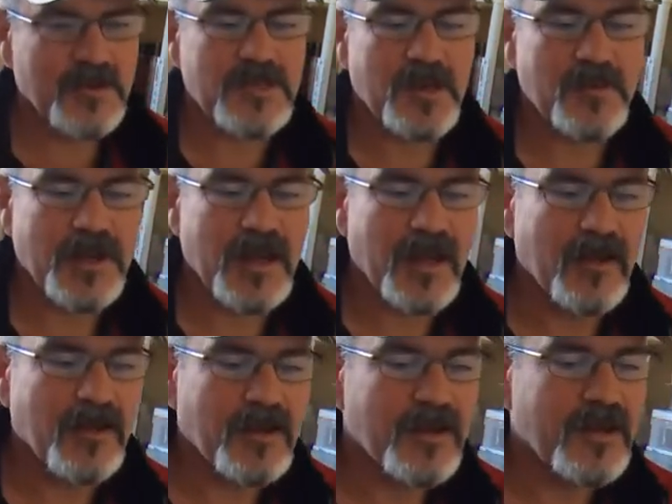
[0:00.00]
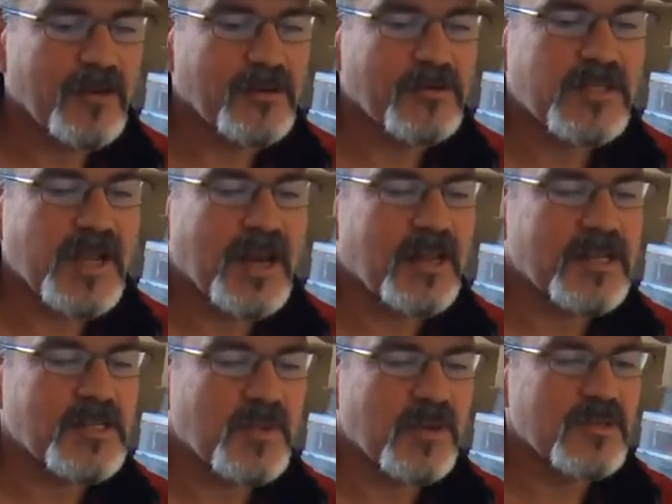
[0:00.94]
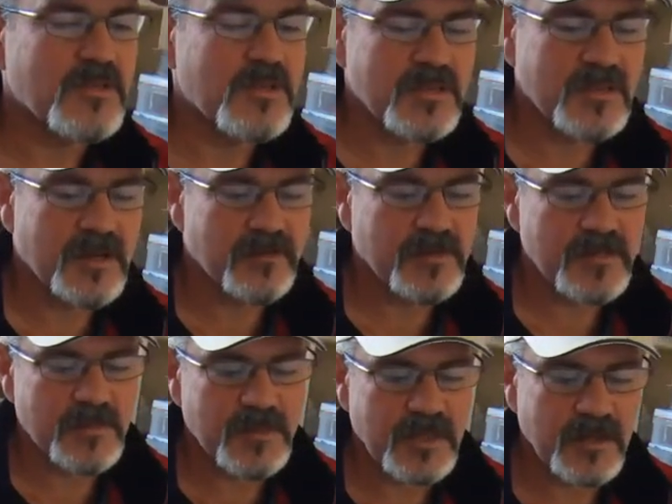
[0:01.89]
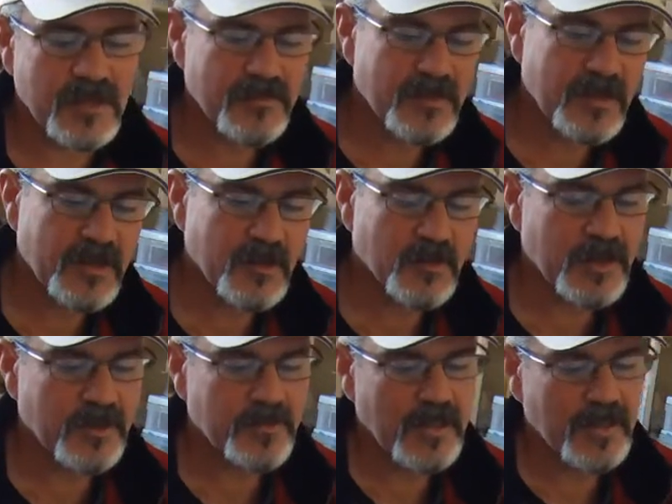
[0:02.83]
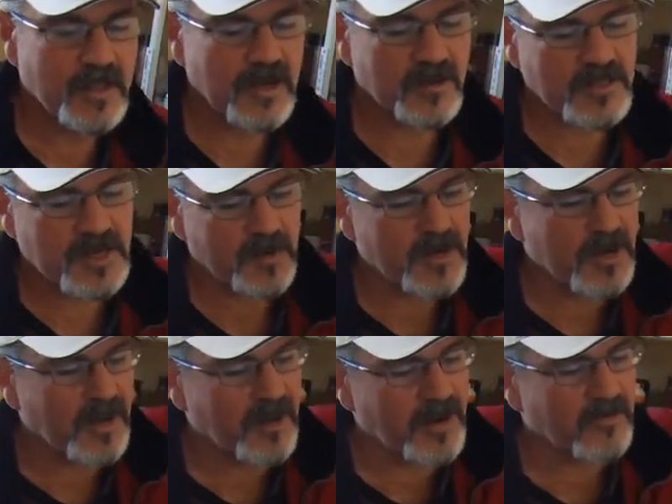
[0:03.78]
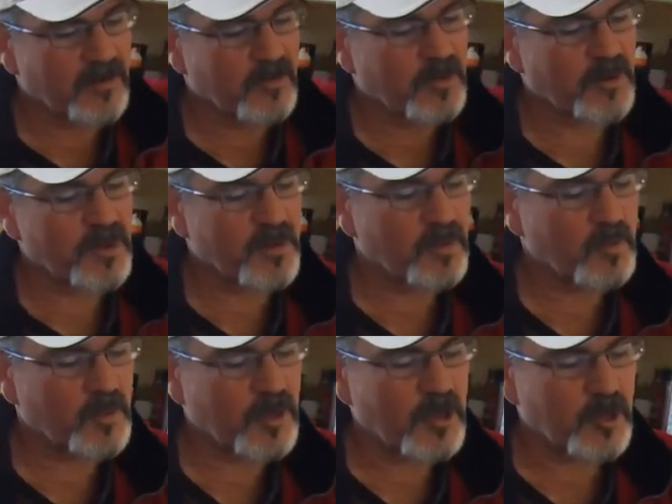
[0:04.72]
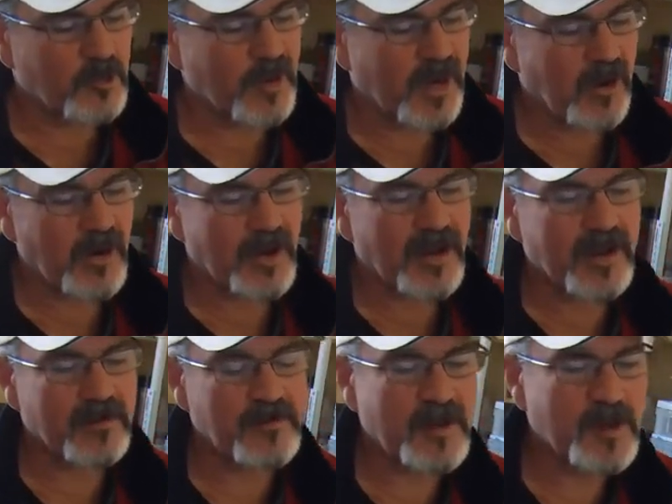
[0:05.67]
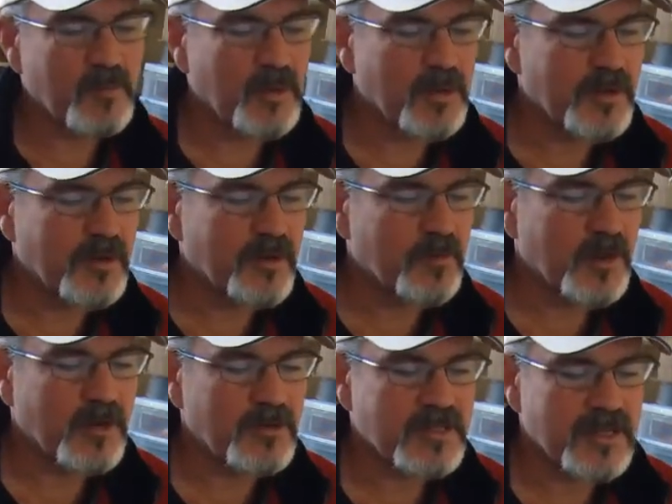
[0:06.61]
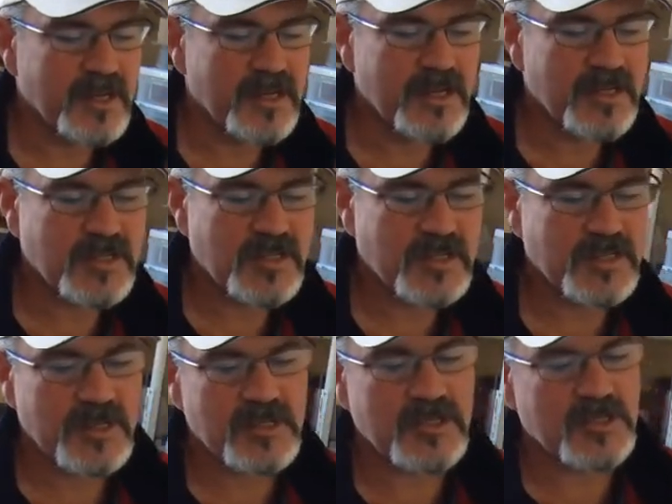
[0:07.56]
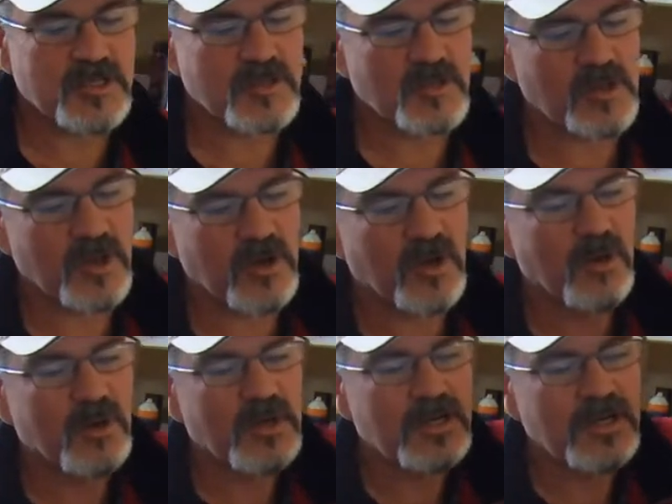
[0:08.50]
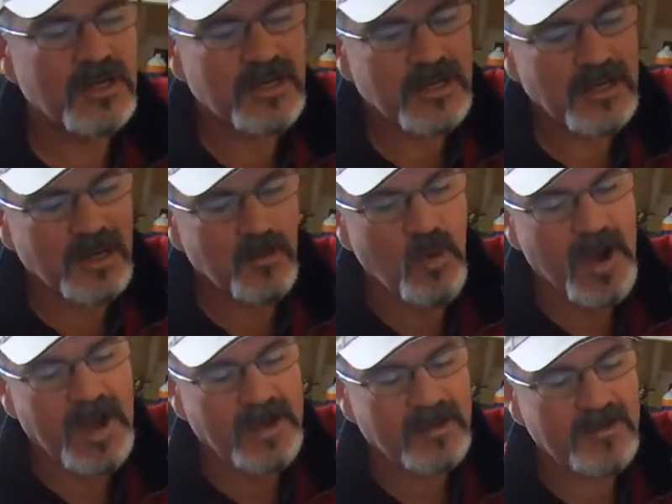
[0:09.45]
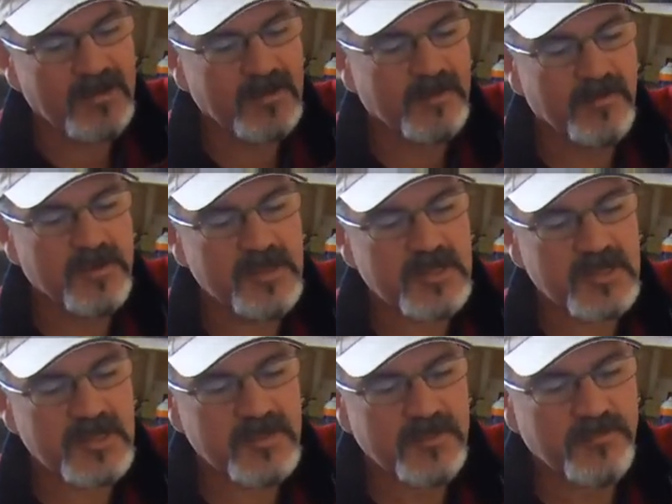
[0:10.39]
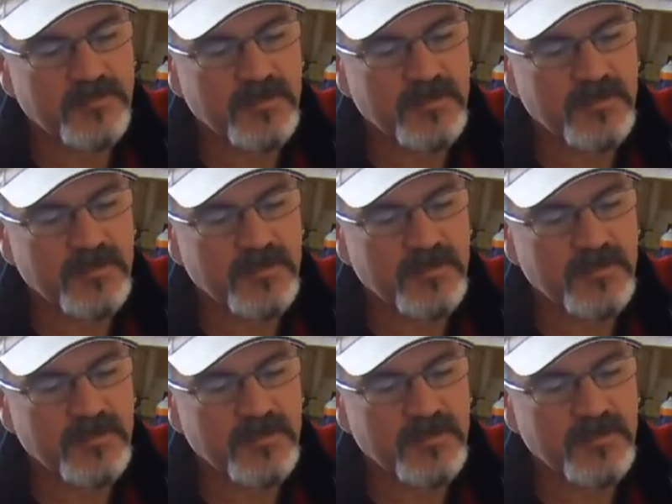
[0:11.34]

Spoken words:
was coming down, you know, and sadly it's one of those things you never seem to get on video, but I was coming down out of a pretty good power dive, and I pulled out about 6 inches too low, and I whacked this